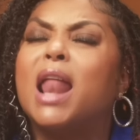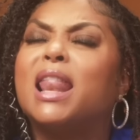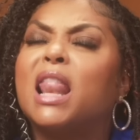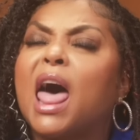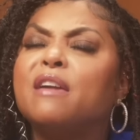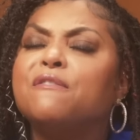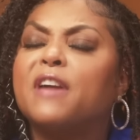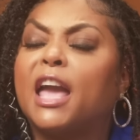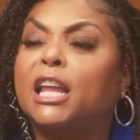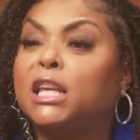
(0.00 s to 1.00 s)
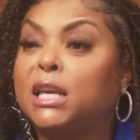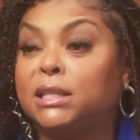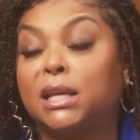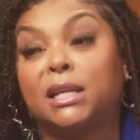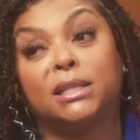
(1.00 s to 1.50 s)
Life ain't
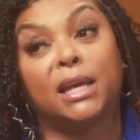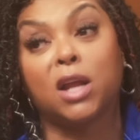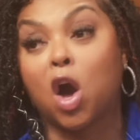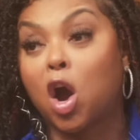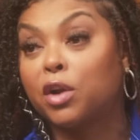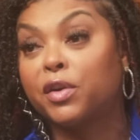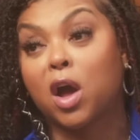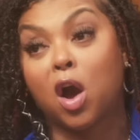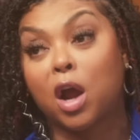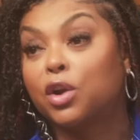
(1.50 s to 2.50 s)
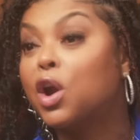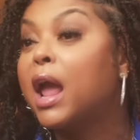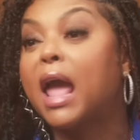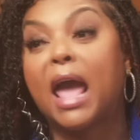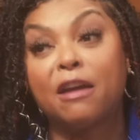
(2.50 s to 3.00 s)
easy and it's getting harder and harder
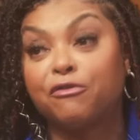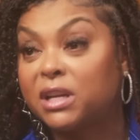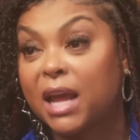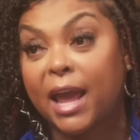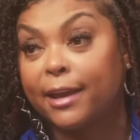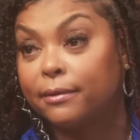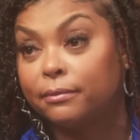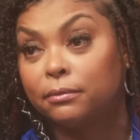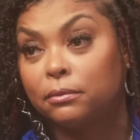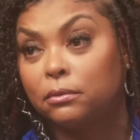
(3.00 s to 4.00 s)
every day, mm -hmm.